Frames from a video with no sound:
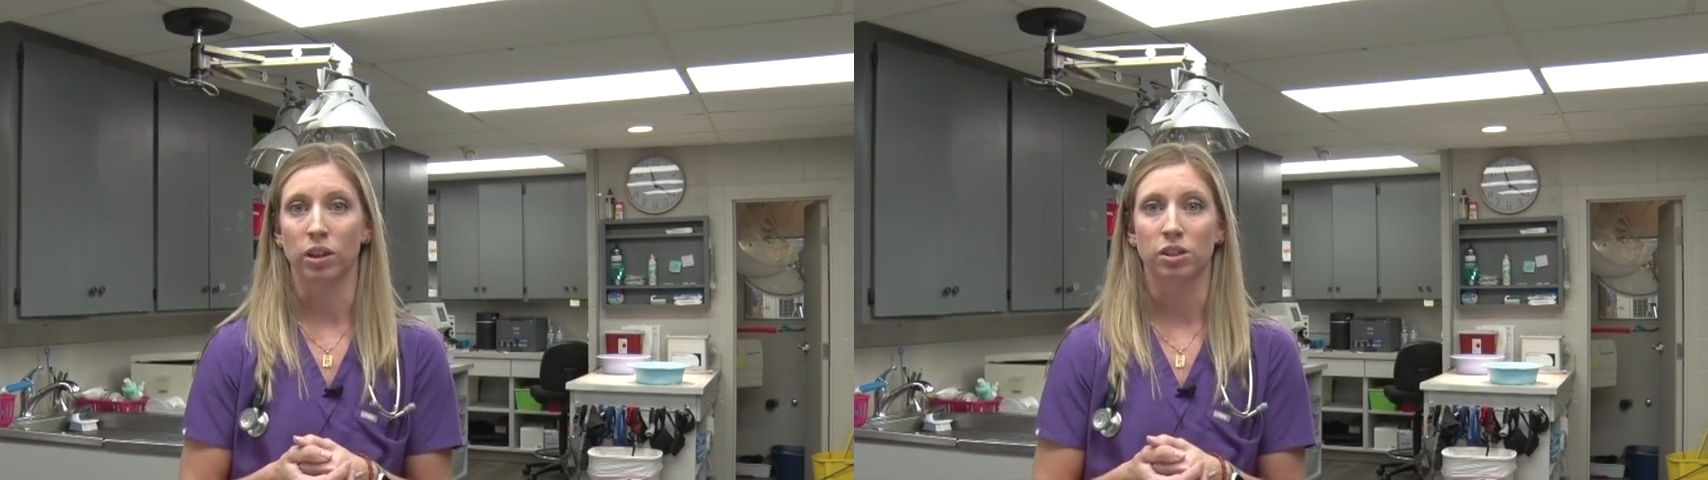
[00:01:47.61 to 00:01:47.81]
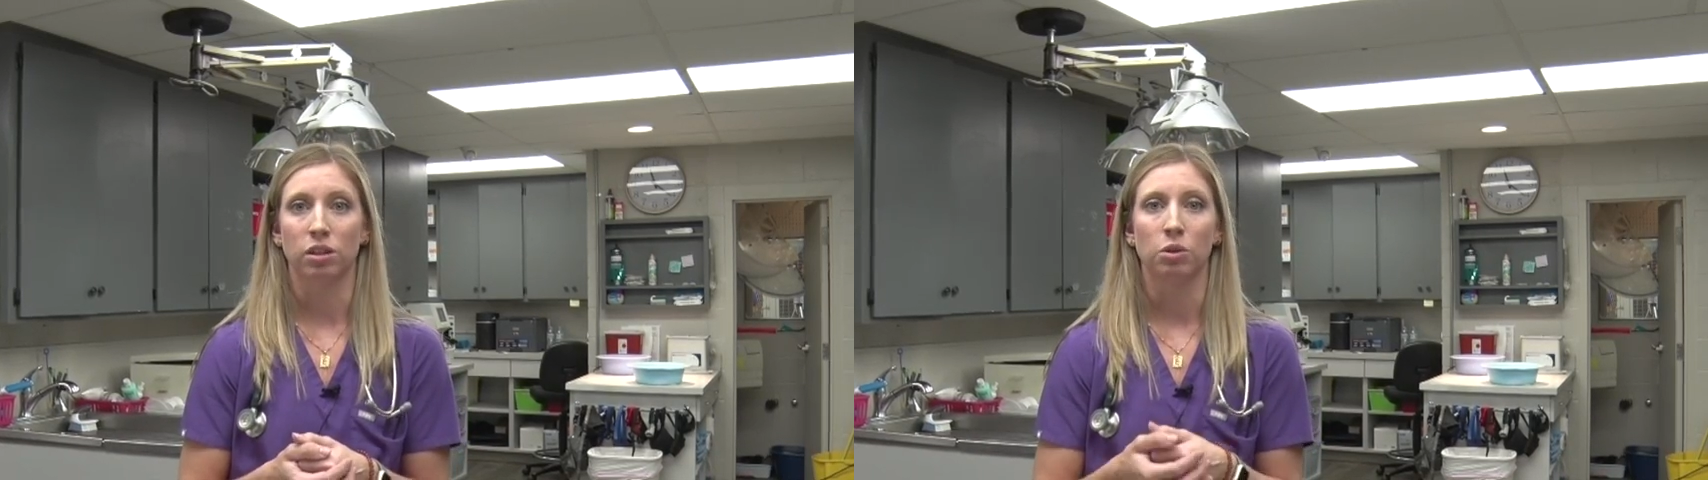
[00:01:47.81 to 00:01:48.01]

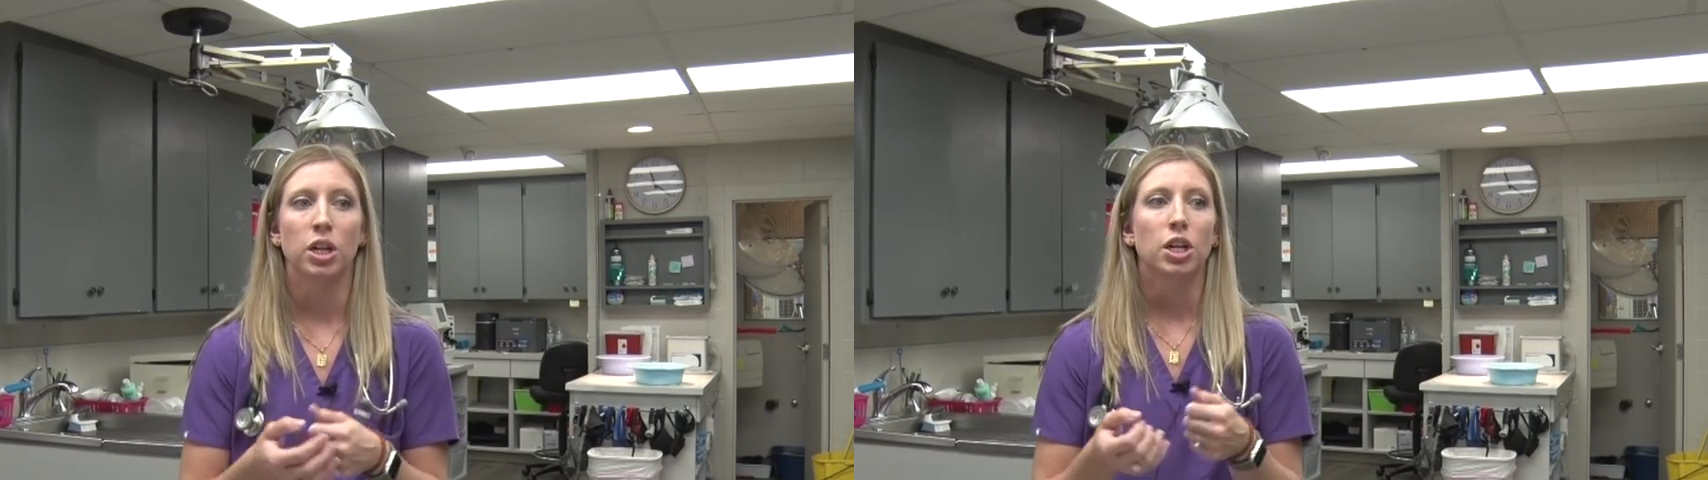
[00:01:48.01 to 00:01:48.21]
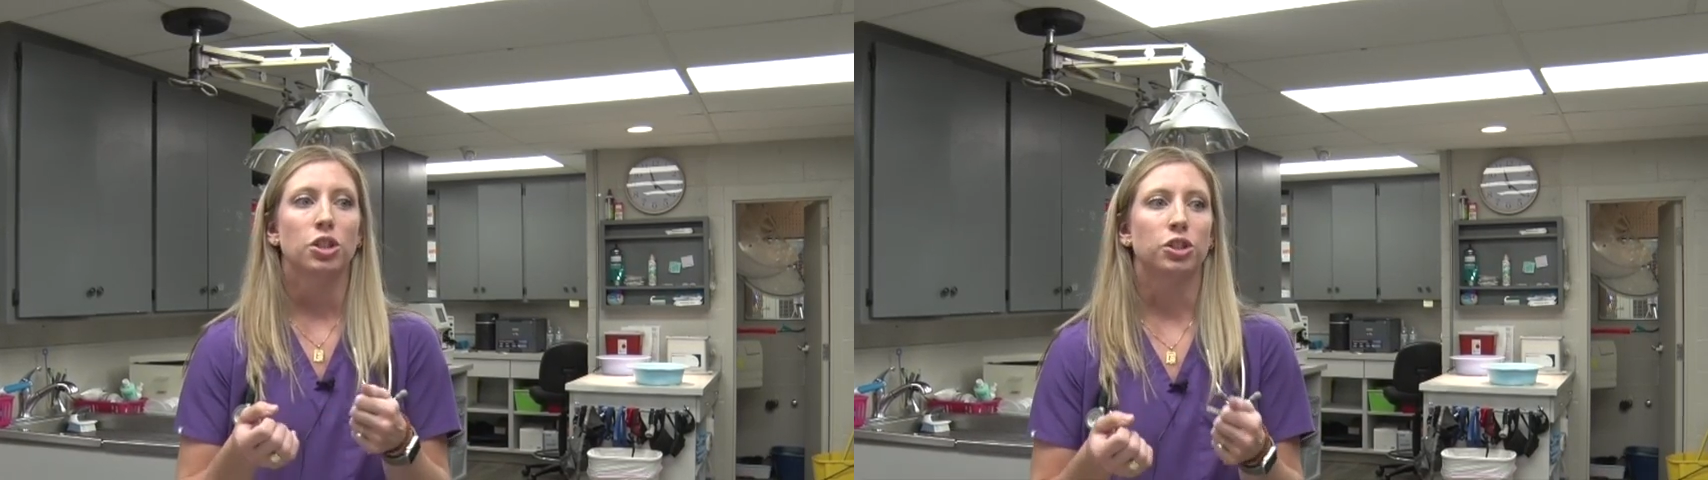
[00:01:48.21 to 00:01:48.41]
And so
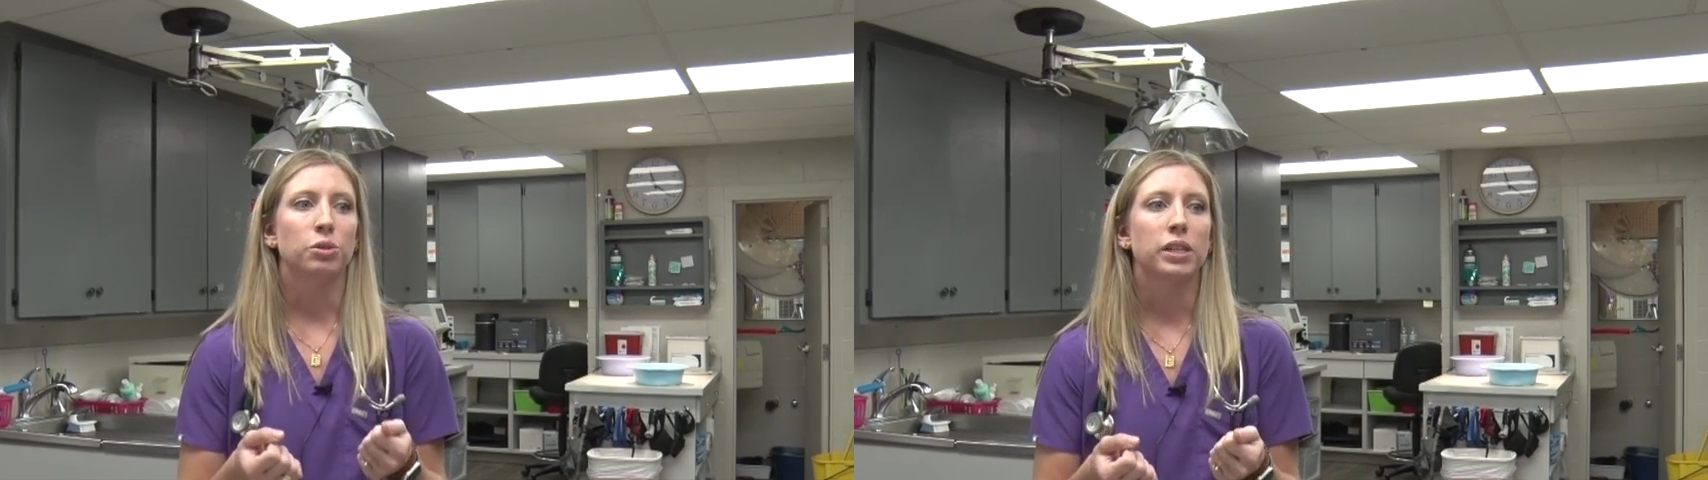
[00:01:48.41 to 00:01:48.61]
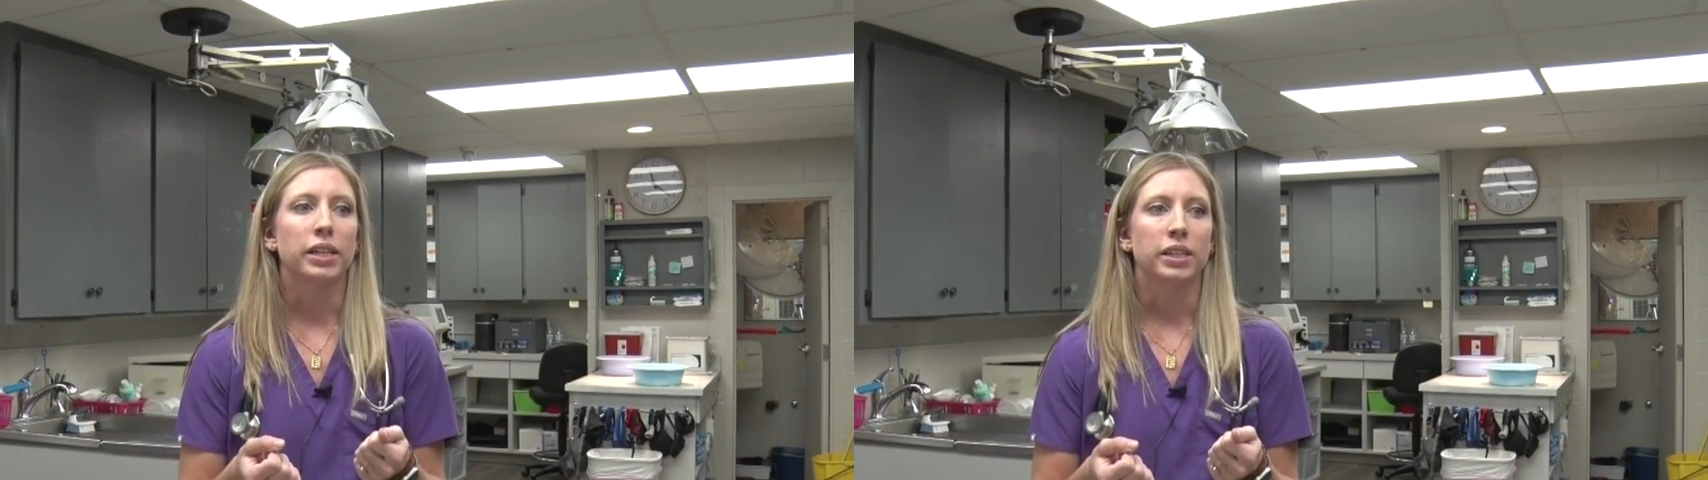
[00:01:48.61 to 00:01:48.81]

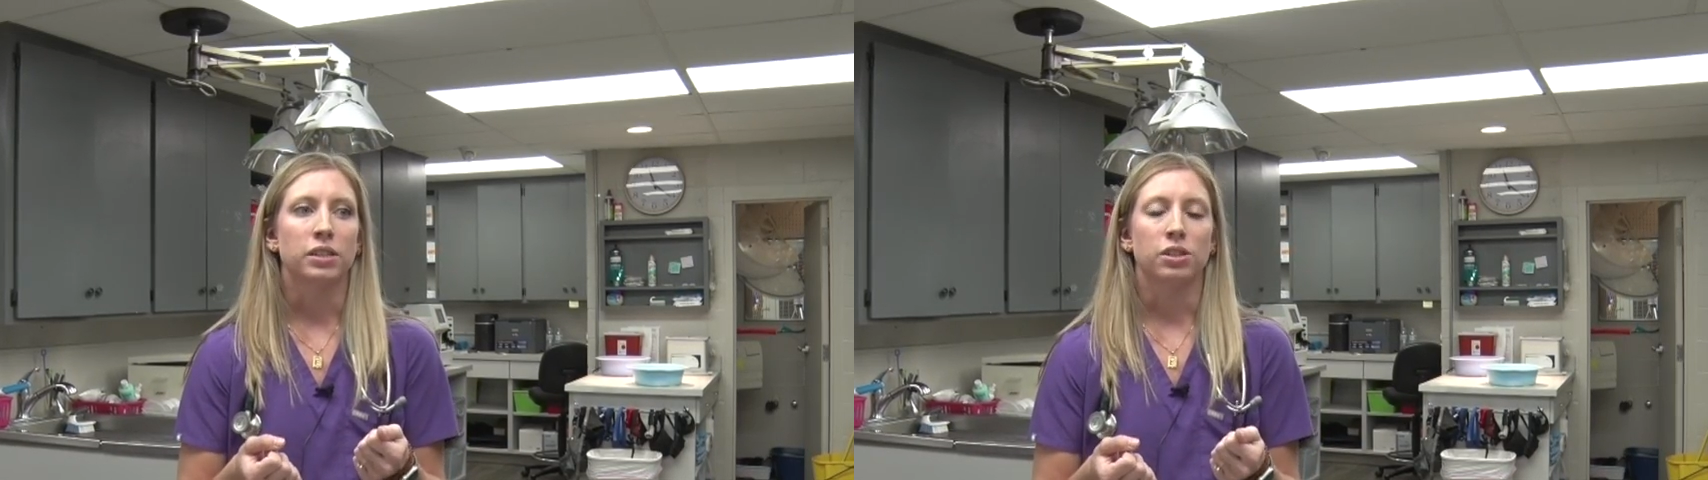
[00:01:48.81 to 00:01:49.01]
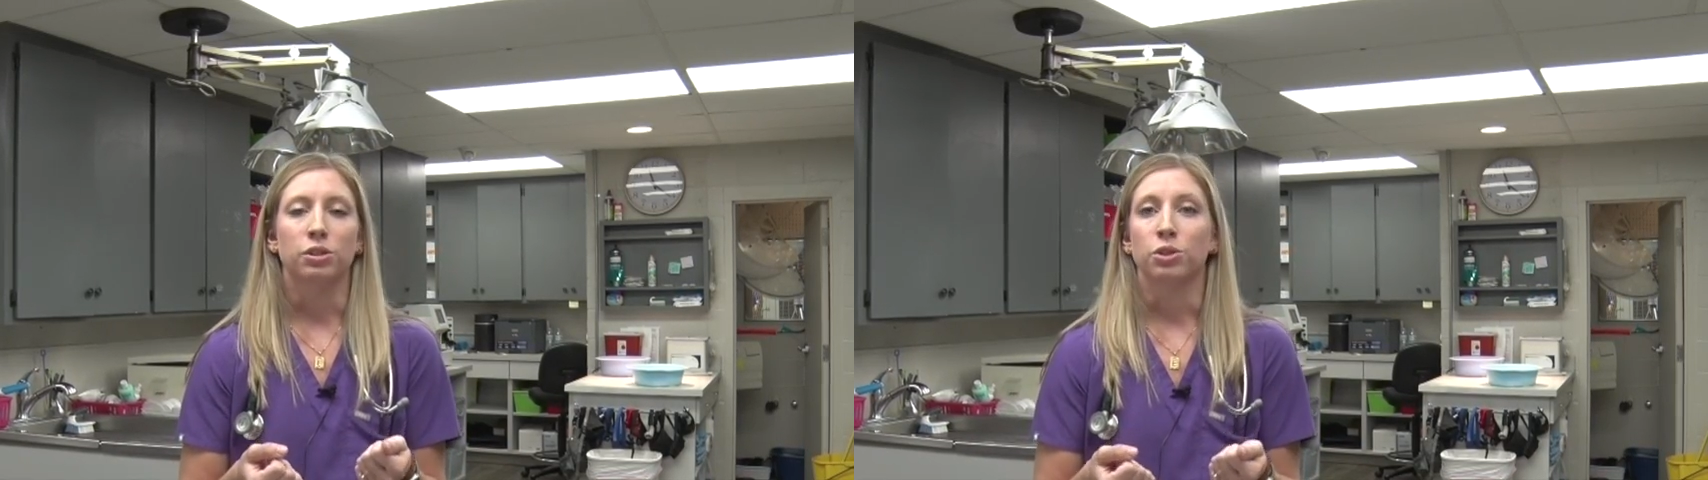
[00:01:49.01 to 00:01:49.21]
choosing an
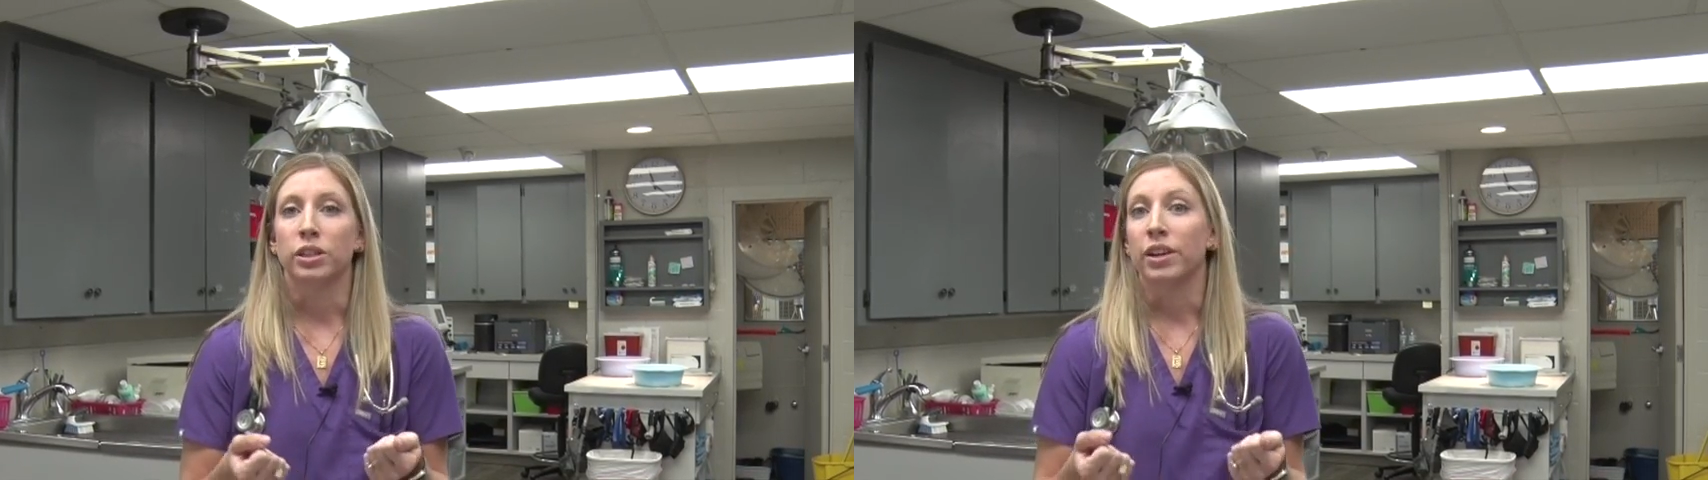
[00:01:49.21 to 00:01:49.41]
institution,